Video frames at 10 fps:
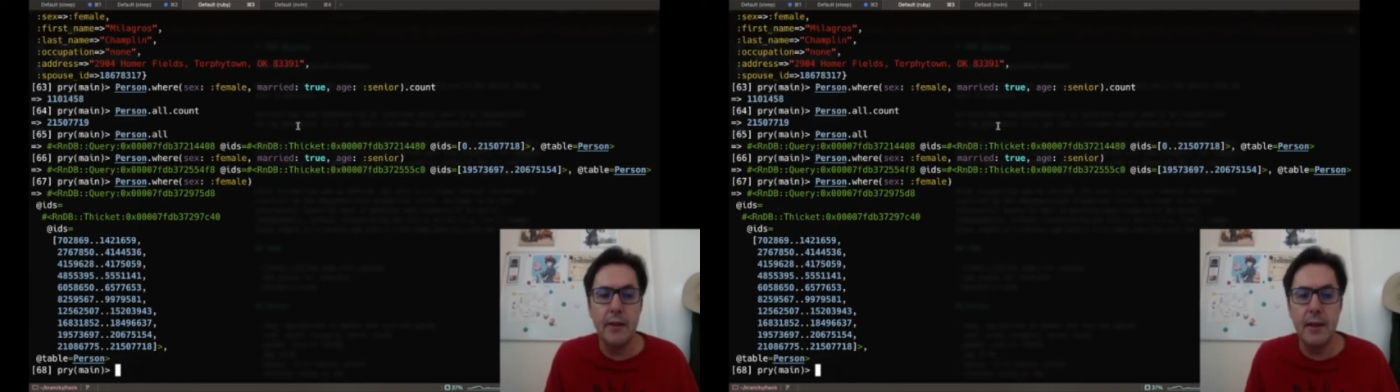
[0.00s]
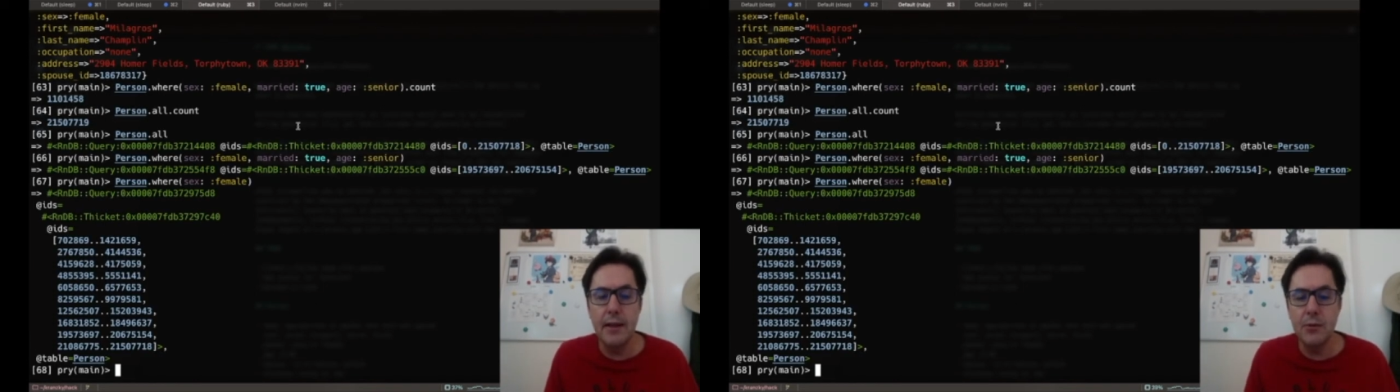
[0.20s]

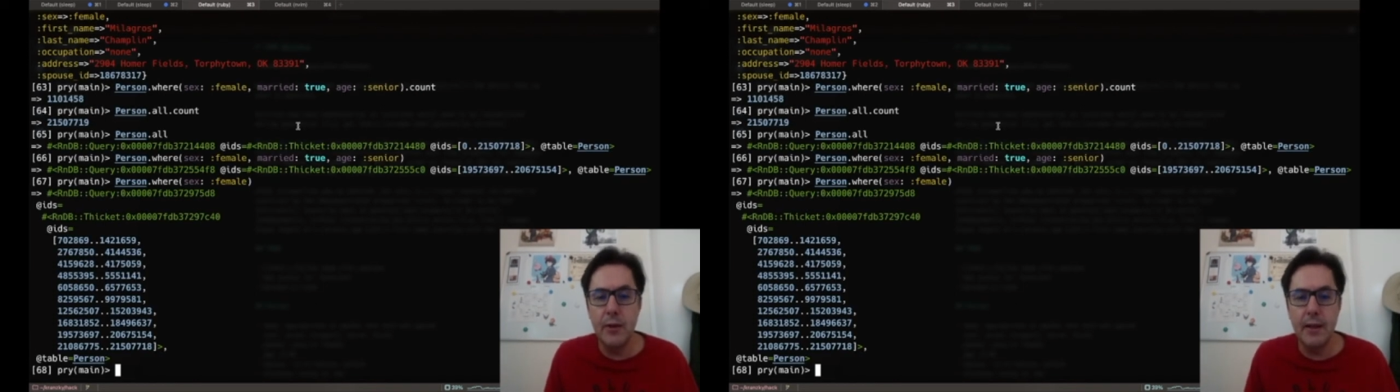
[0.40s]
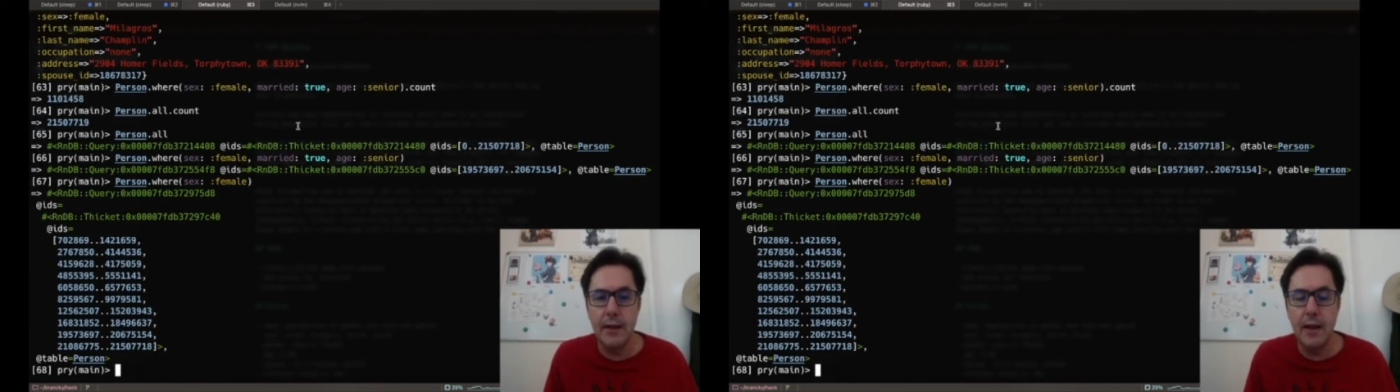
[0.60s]
is we
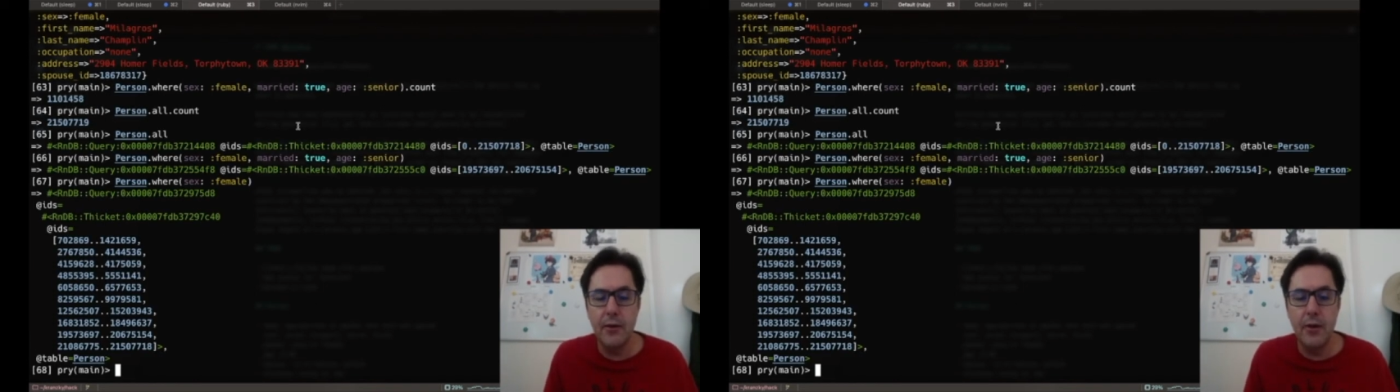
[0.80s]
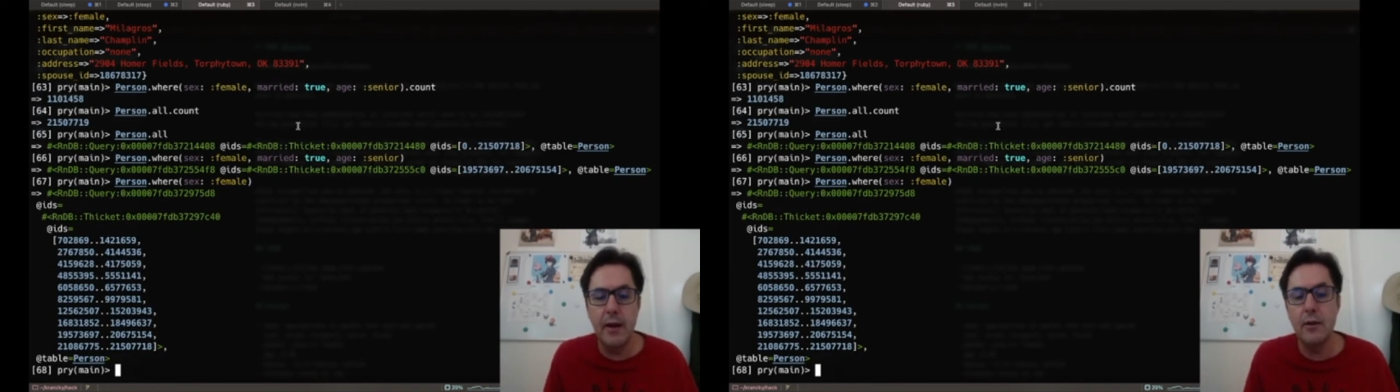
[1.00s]
can
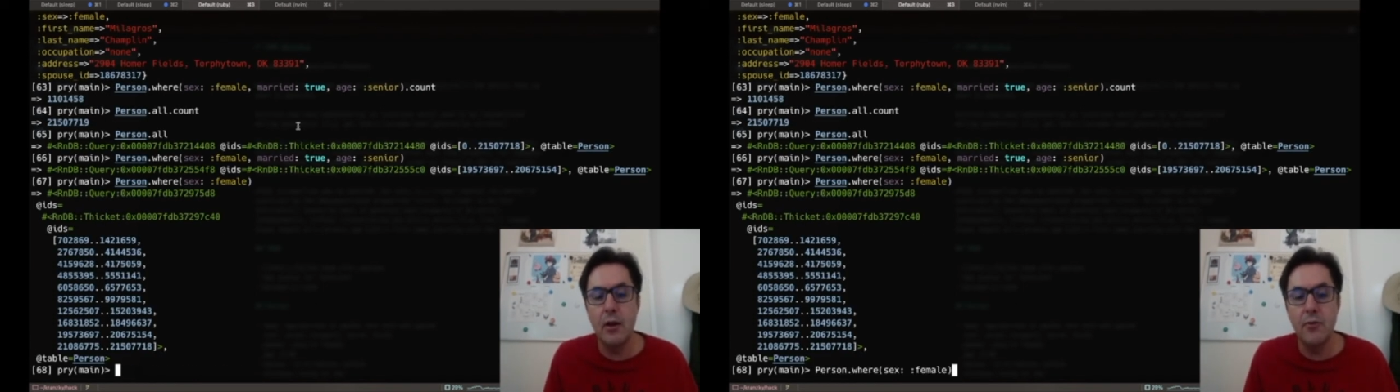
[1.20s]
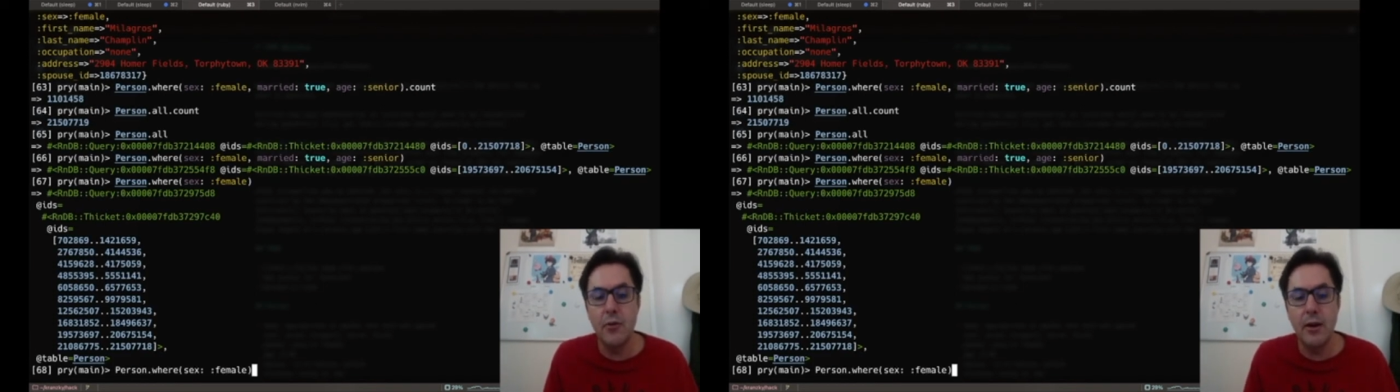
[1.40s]
iterate
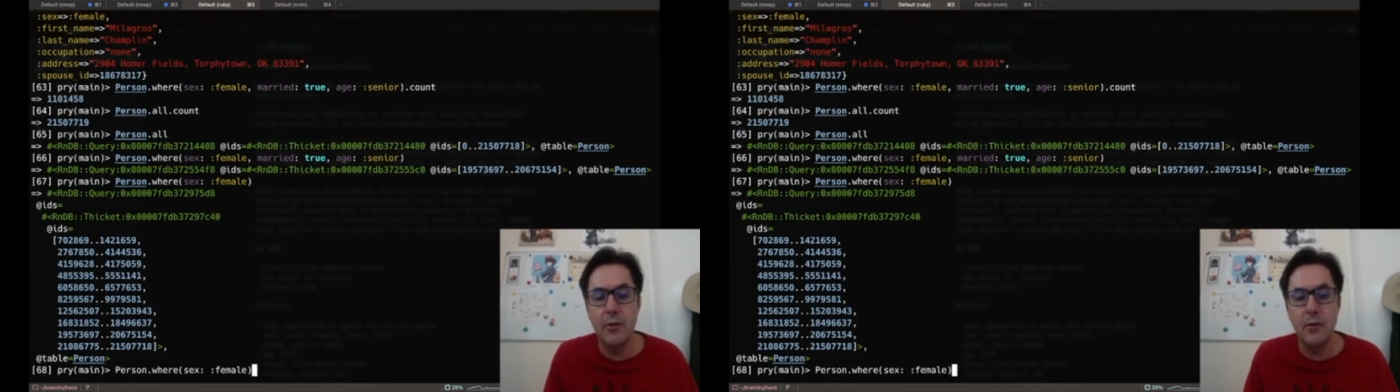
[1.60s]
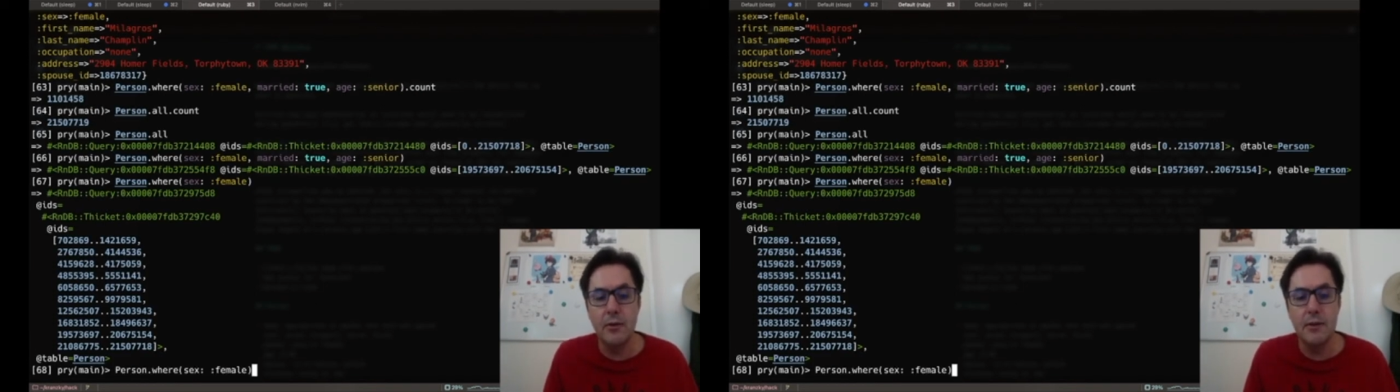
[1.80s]
over
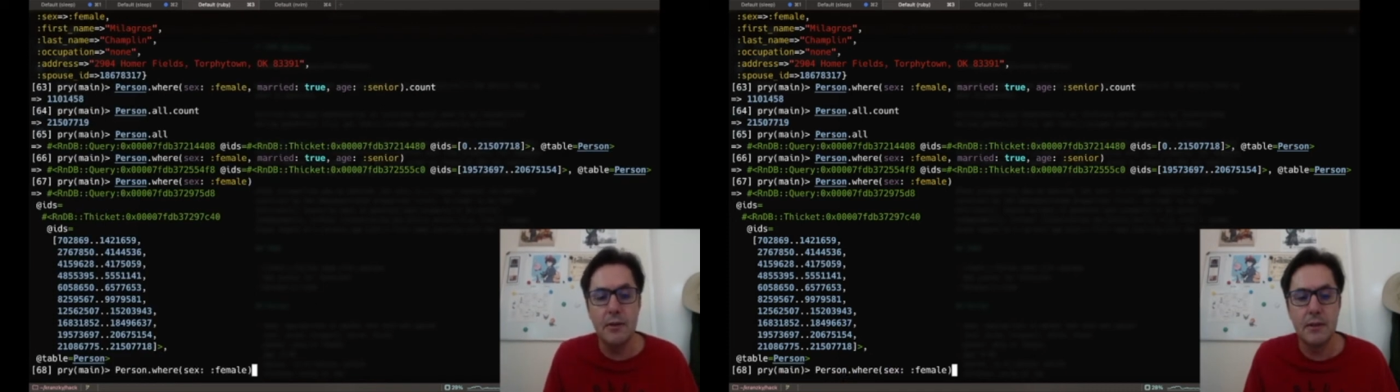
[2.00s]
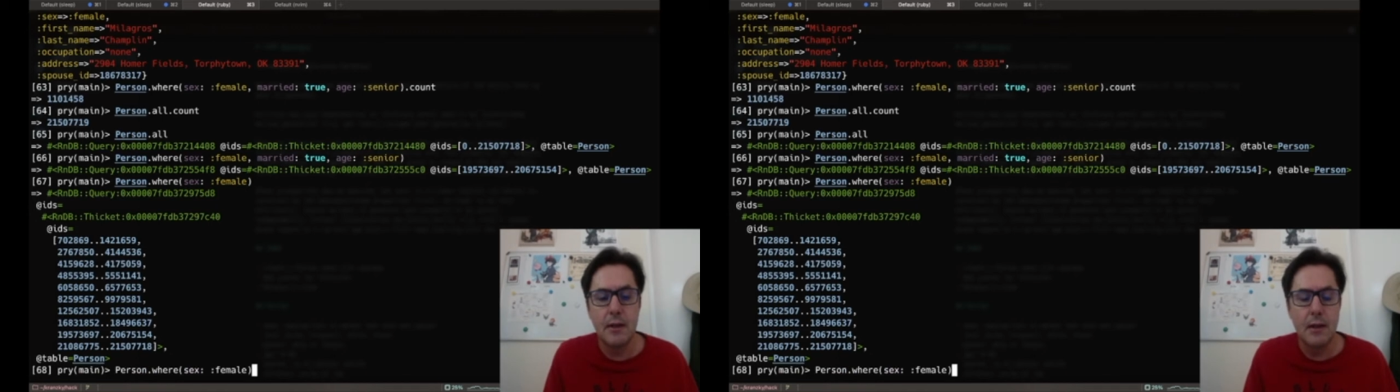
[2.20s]
records.